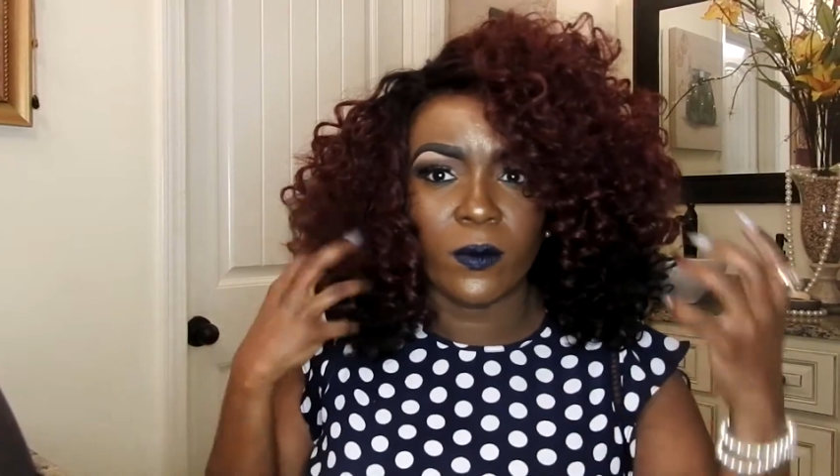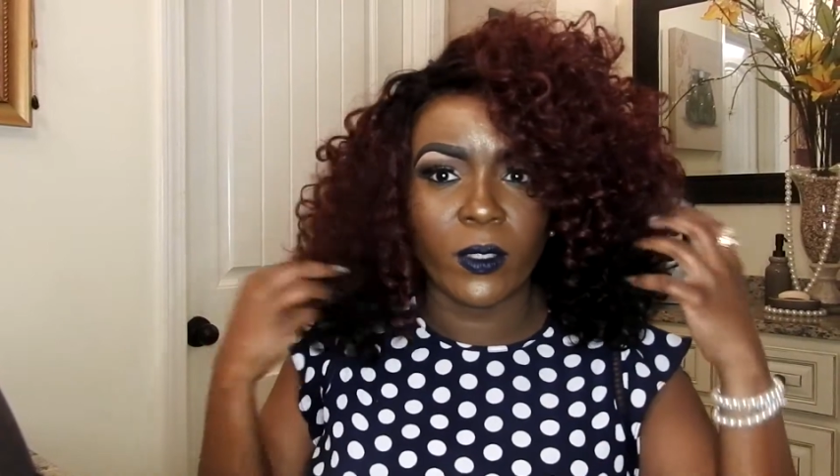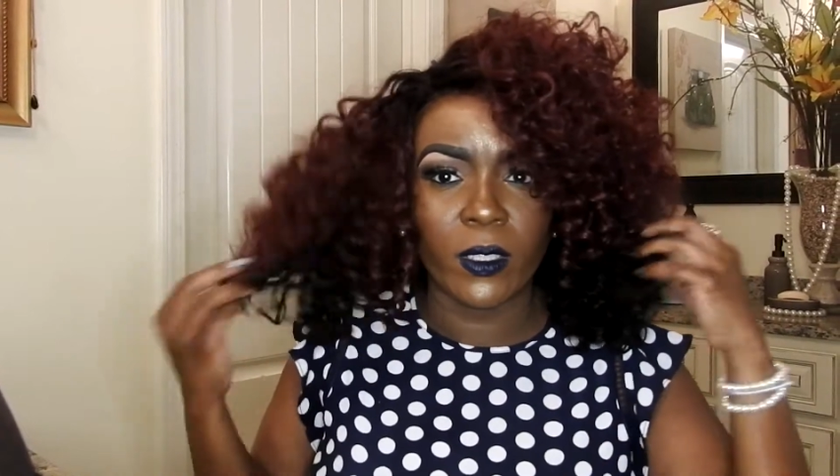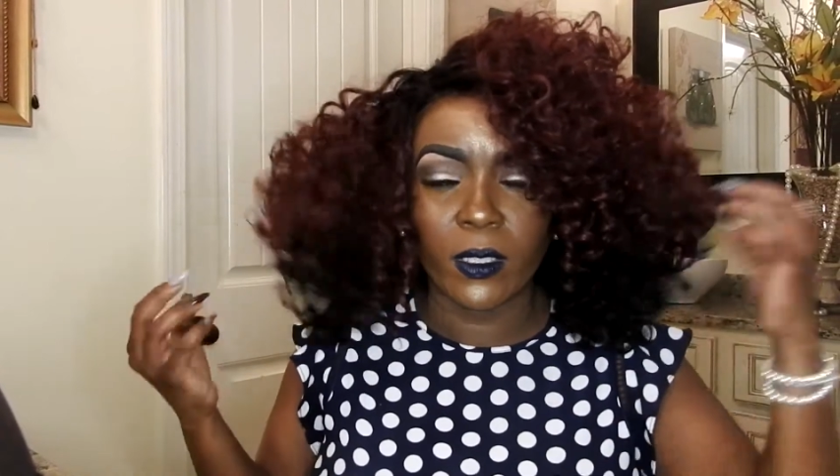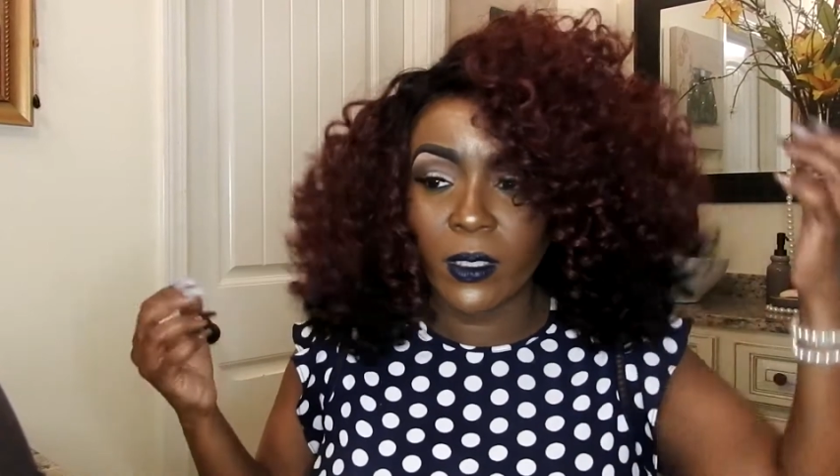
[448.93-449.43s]

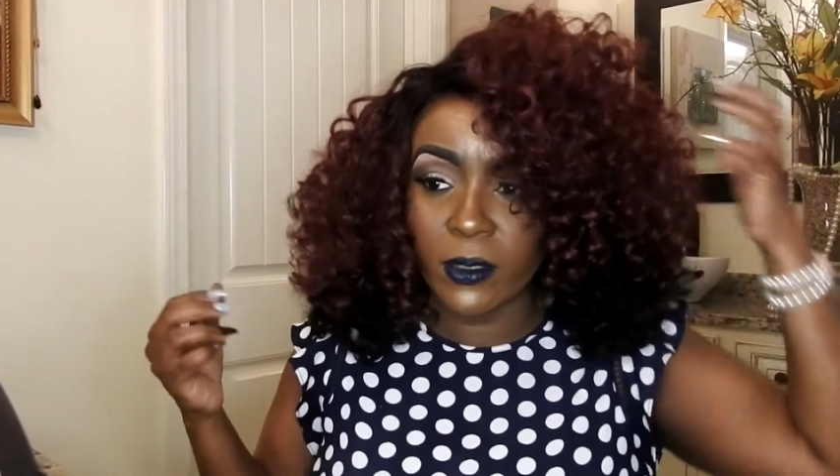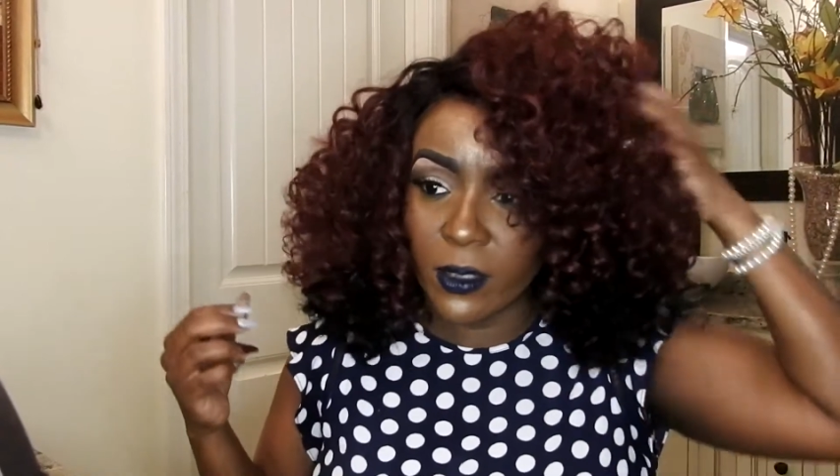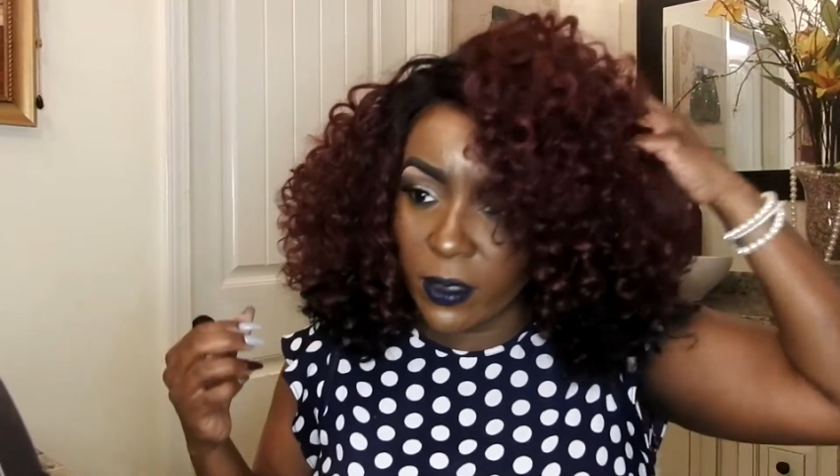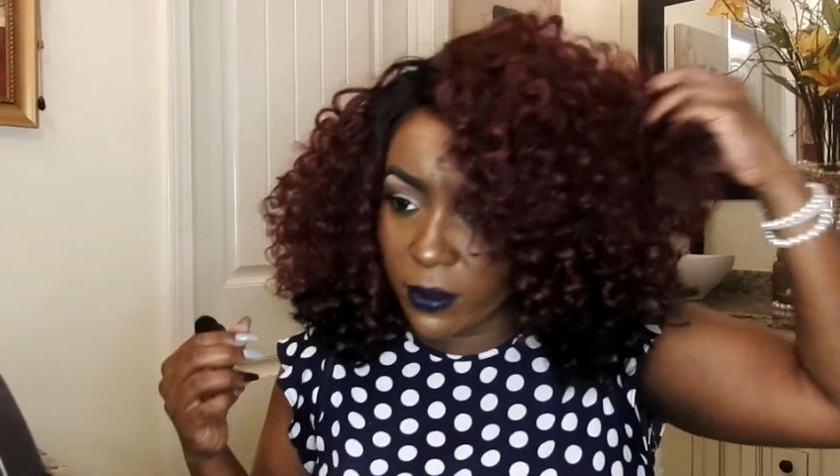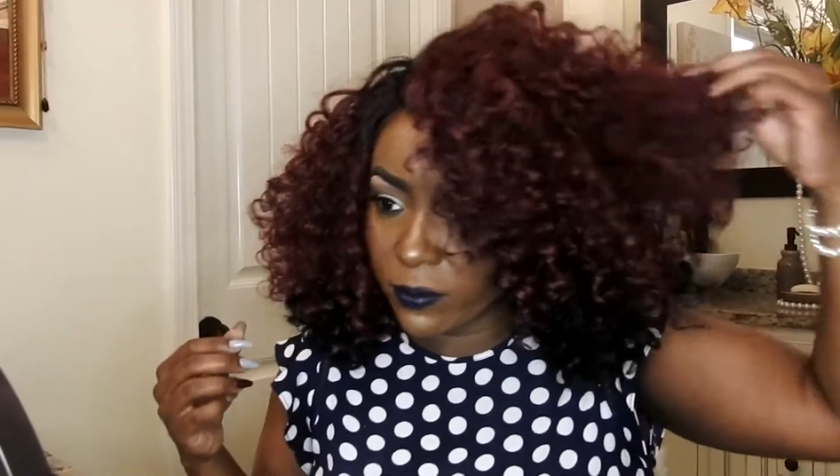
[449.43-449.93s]
wear it like
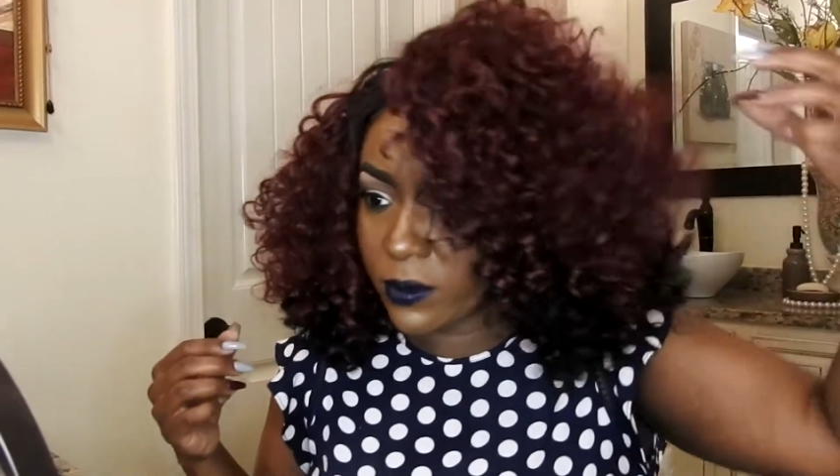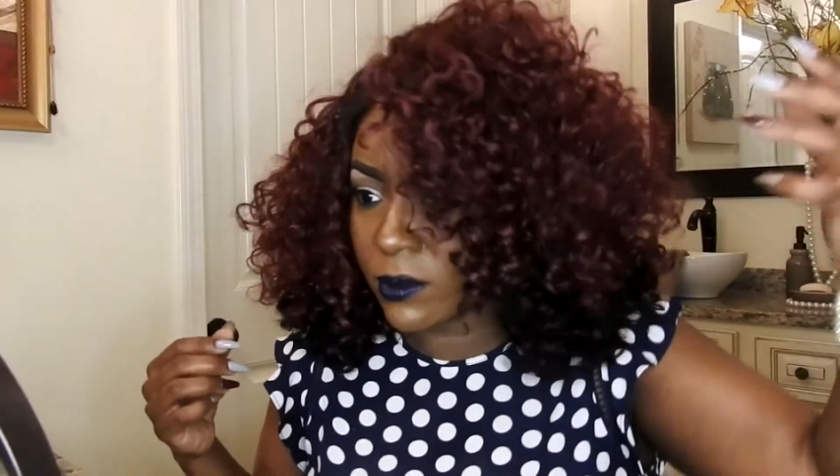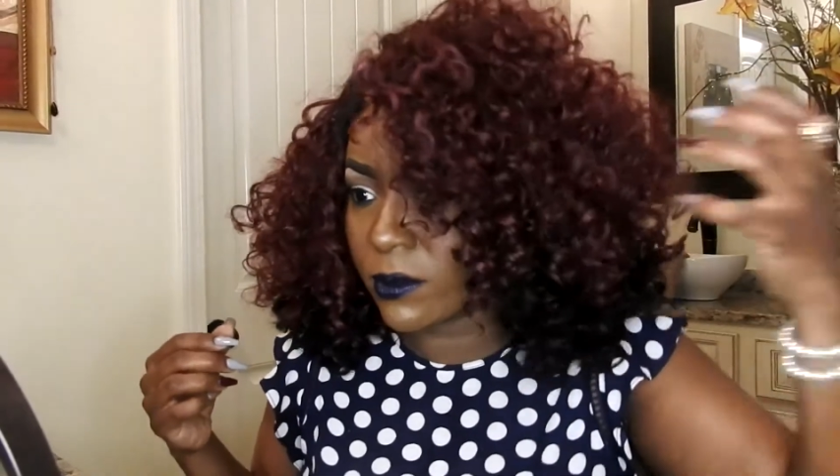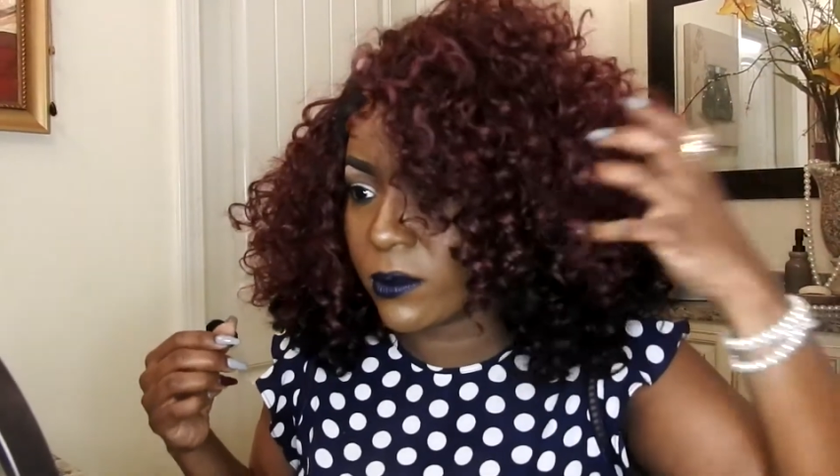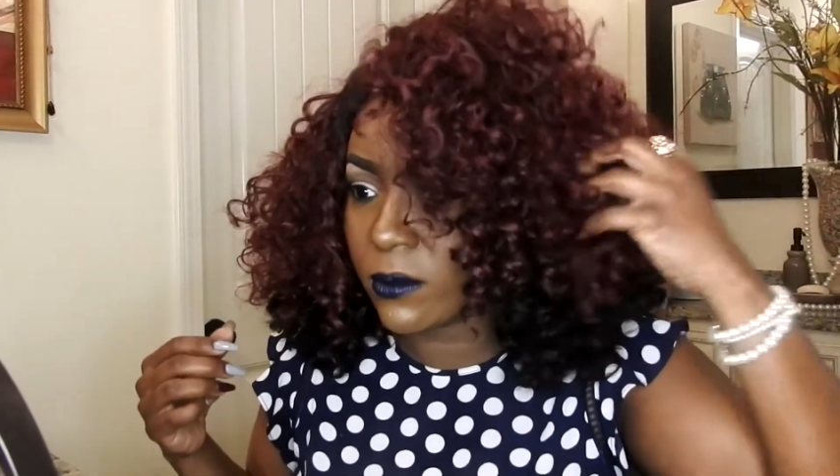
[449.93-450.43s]
that,
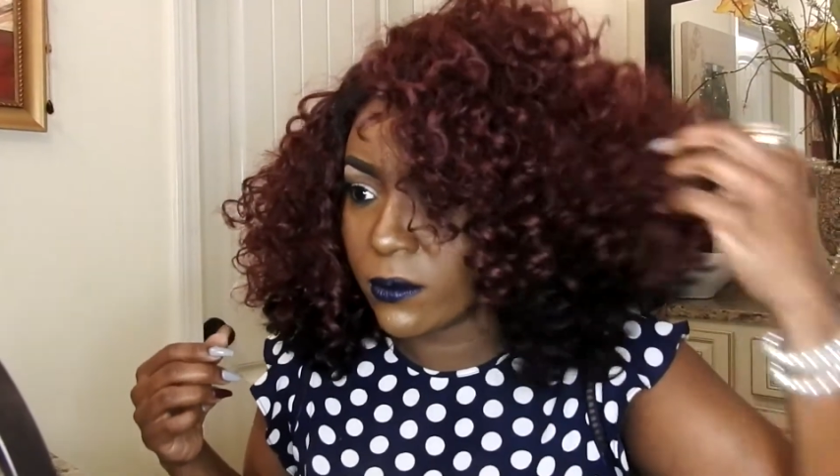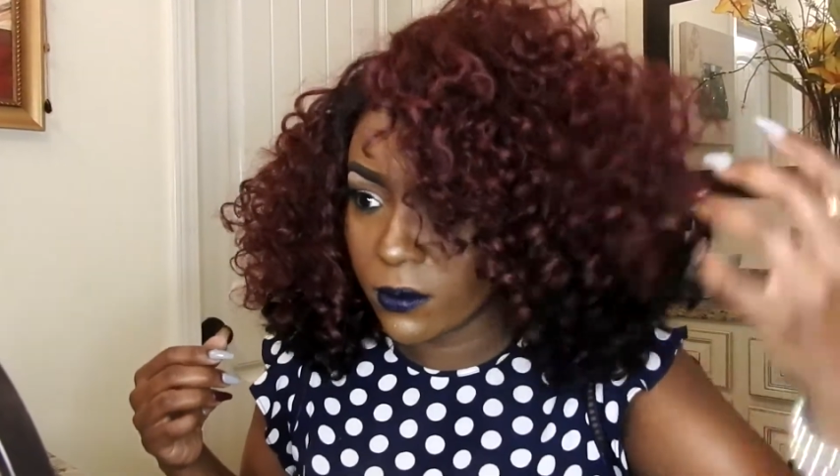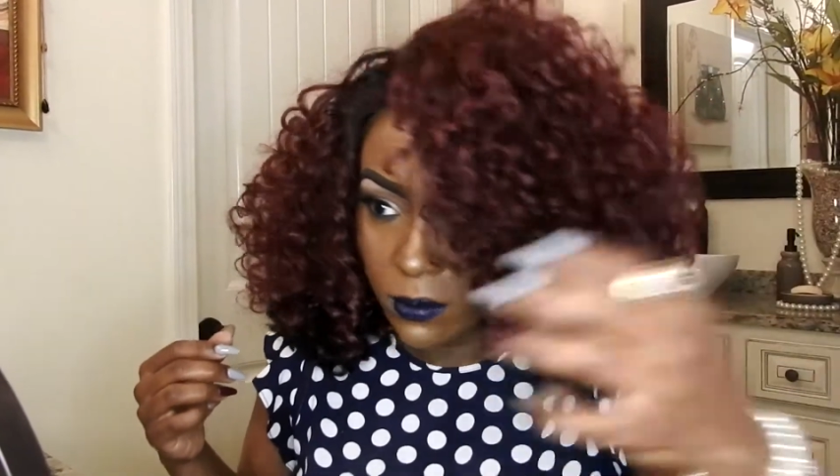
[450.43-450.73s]
which is